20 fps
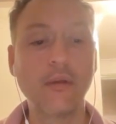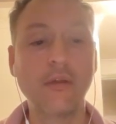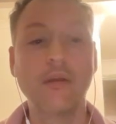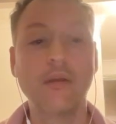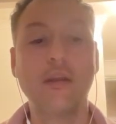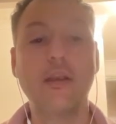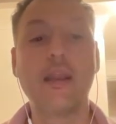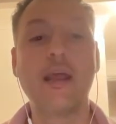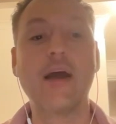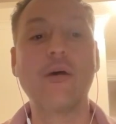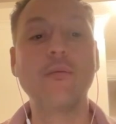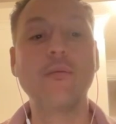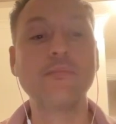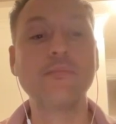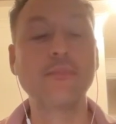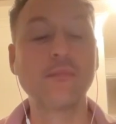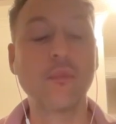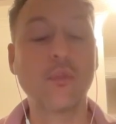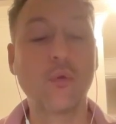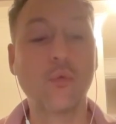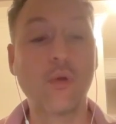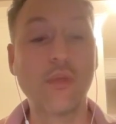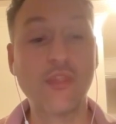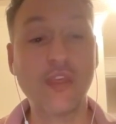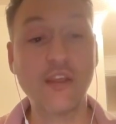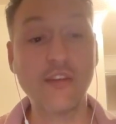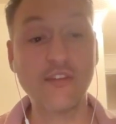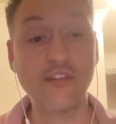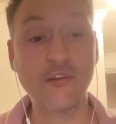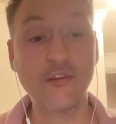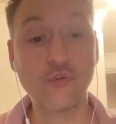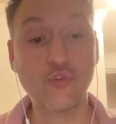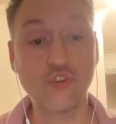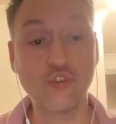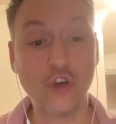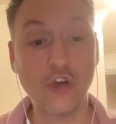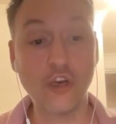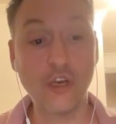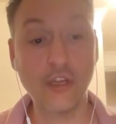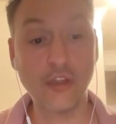Now, with these little
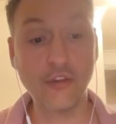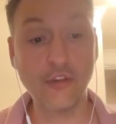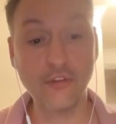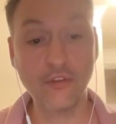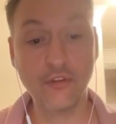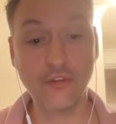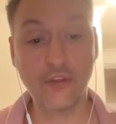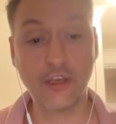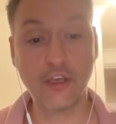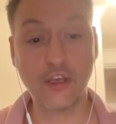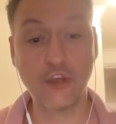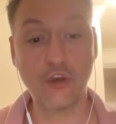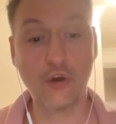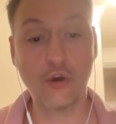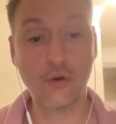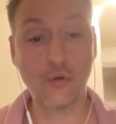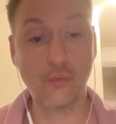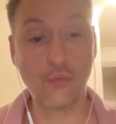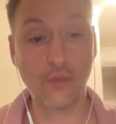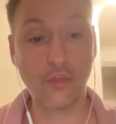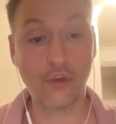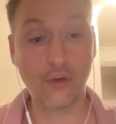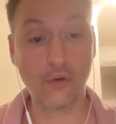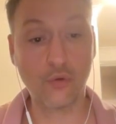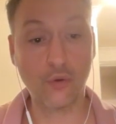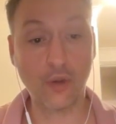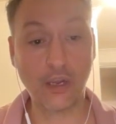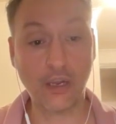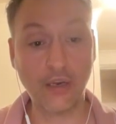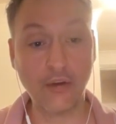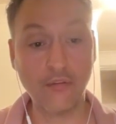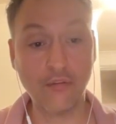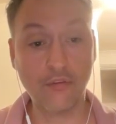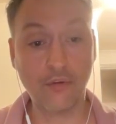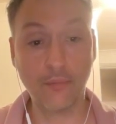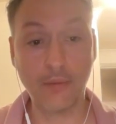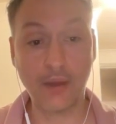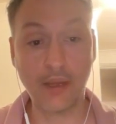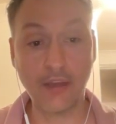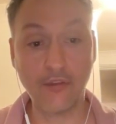journeys that you go on with your queen
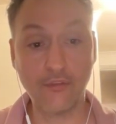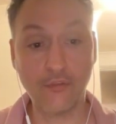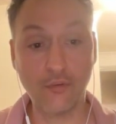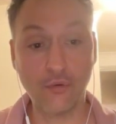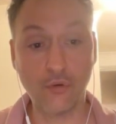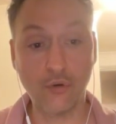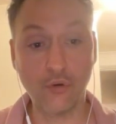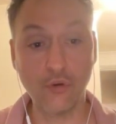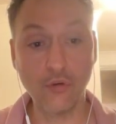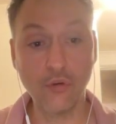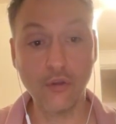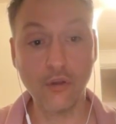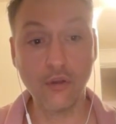from a4,